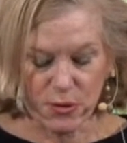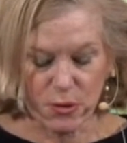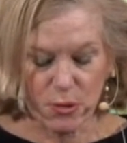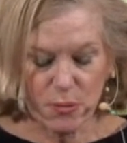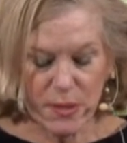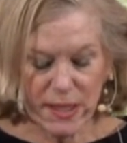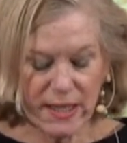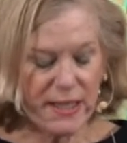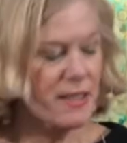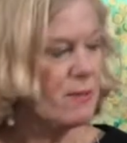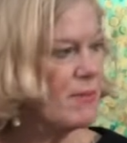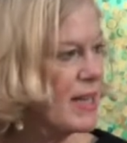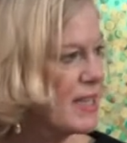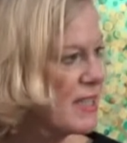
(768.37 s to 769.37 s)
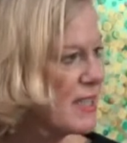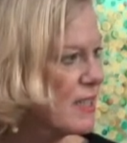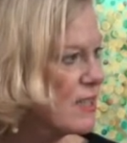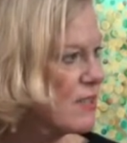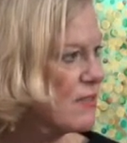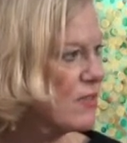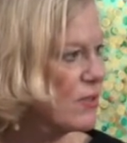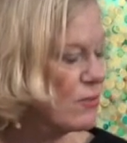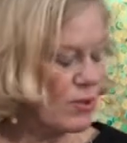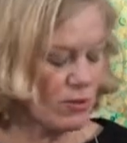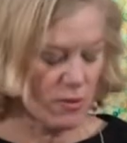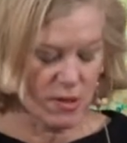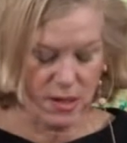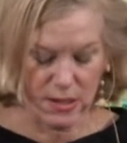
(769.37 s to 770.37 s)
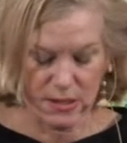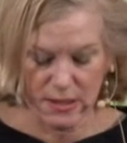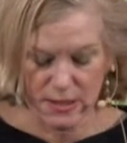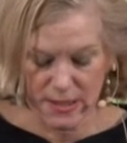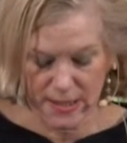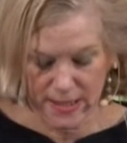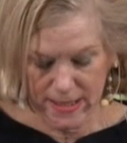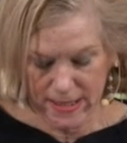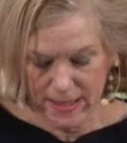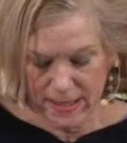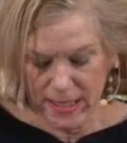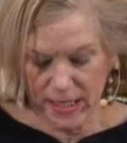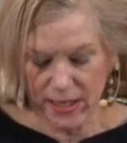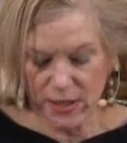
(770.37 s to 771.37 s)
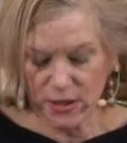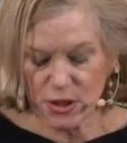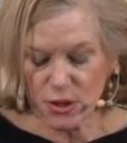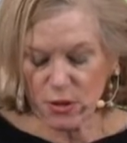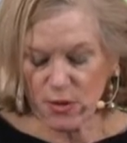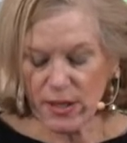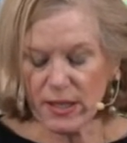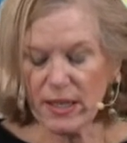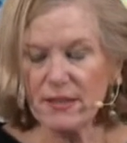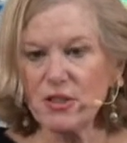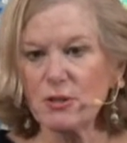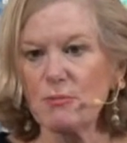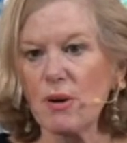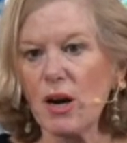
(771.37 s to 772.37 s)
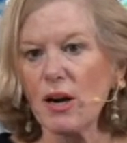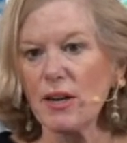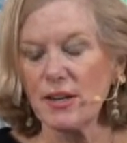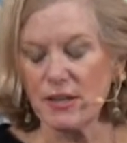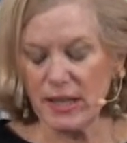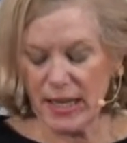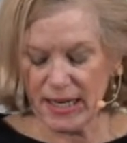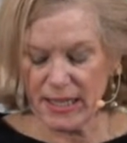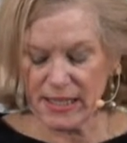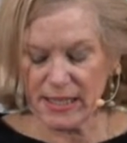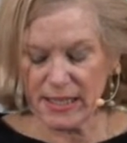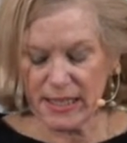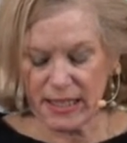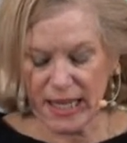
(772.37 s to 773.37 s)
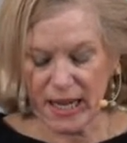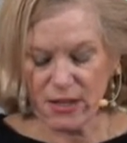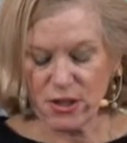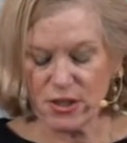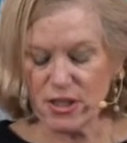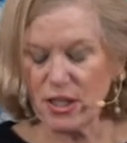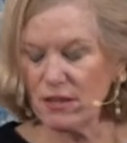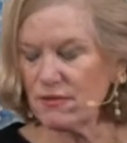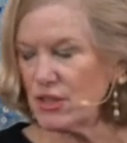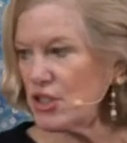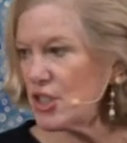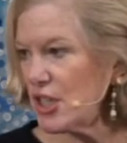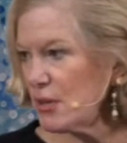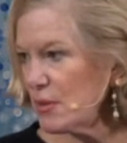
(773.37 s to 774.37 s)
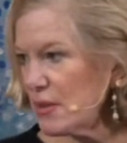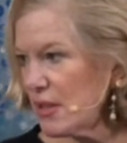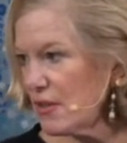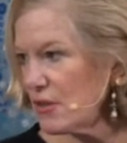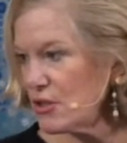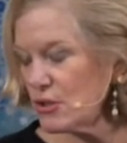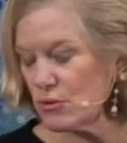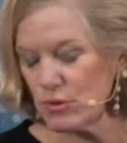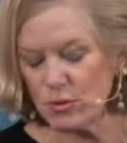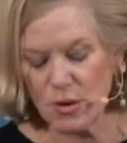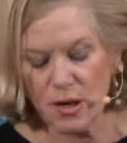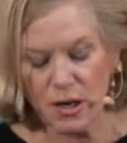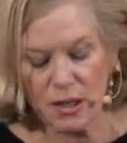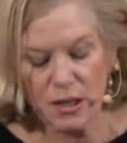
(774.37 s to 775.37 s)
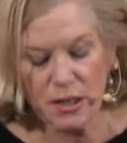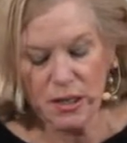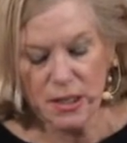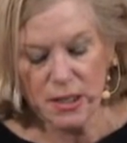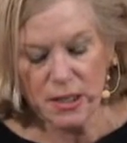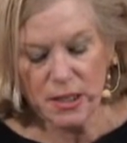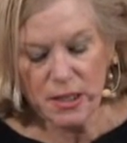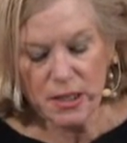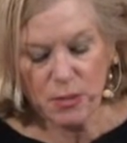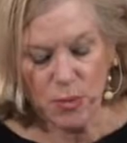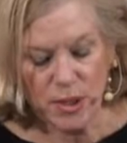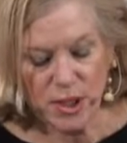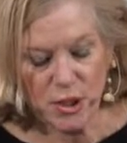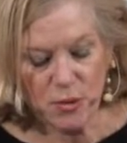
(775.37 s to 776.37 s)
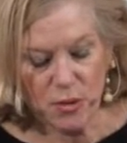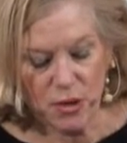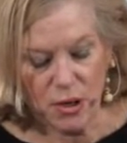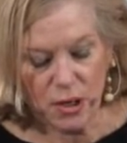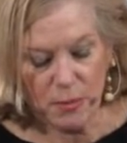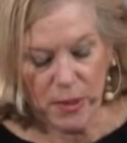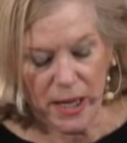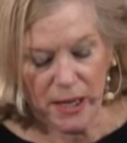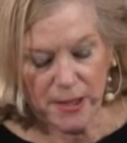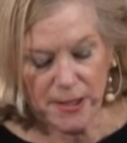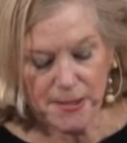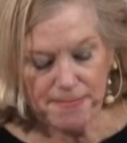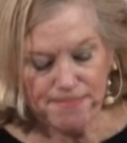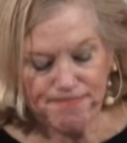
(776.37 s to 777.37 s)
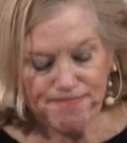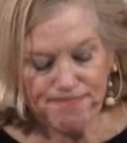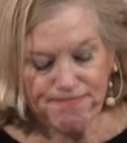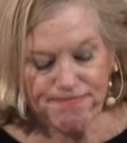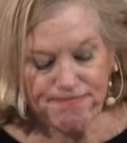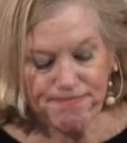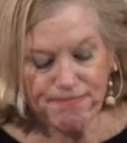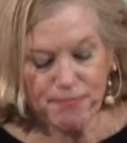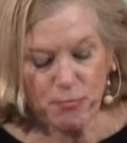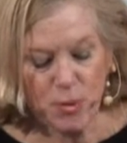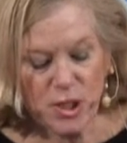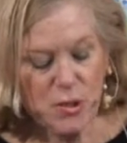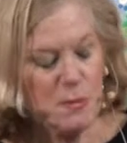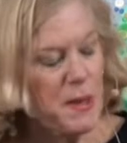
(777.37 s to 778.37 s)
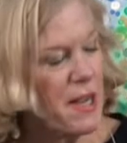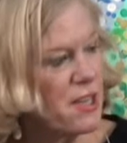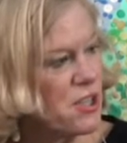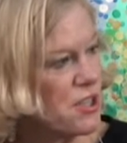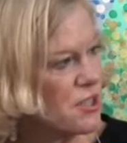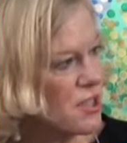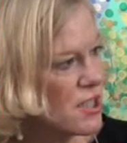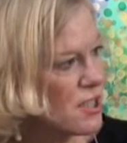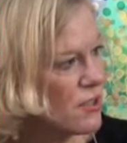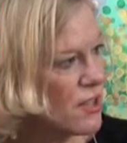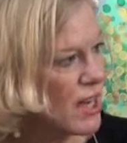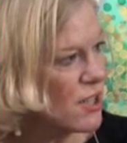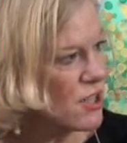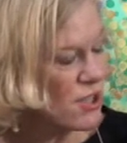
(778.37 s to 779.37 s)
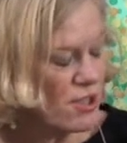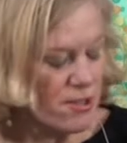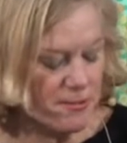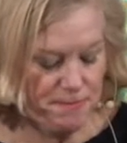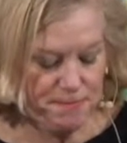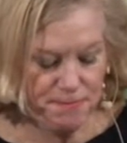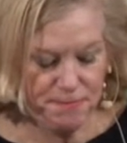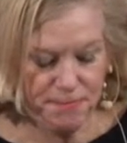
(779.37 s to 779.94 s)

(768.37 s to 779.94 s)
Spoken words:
You begin to make sense of who you are. Telling your story leaves your mark, your legacy, allows yourself to share with others who you are and what you are all about. What's your passion? Still not sure?